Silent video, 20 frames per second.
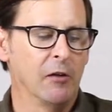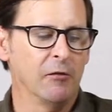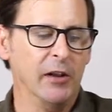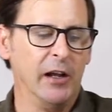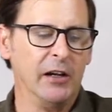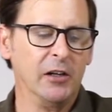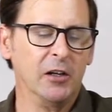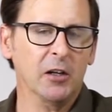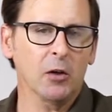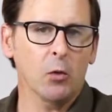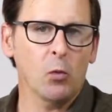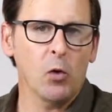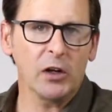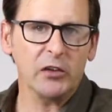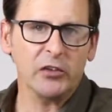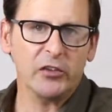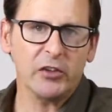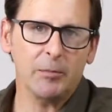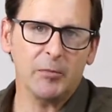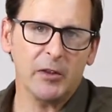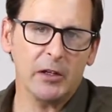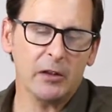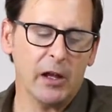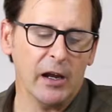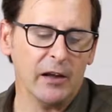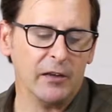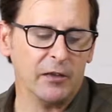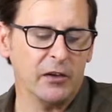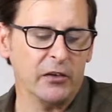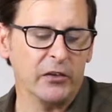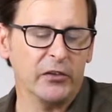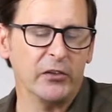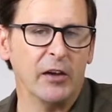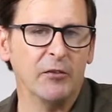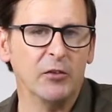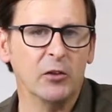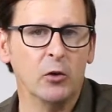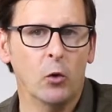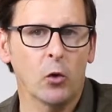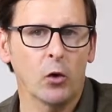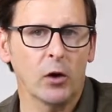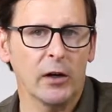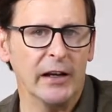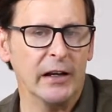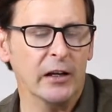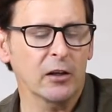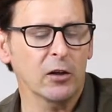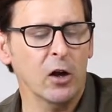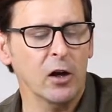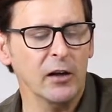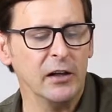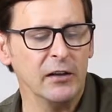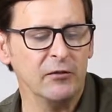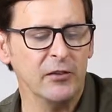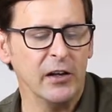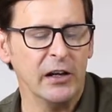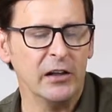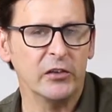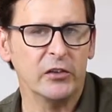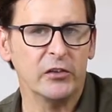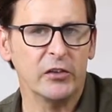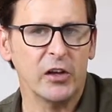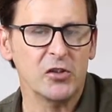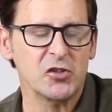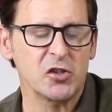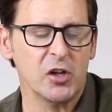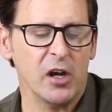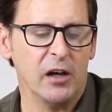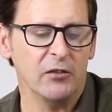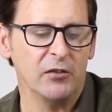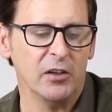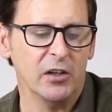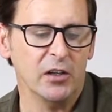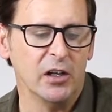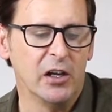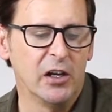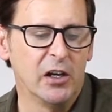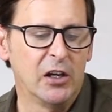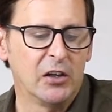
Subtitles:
For that, you're gonna want something like the 7-quart Analon Advanced Dutch Oven.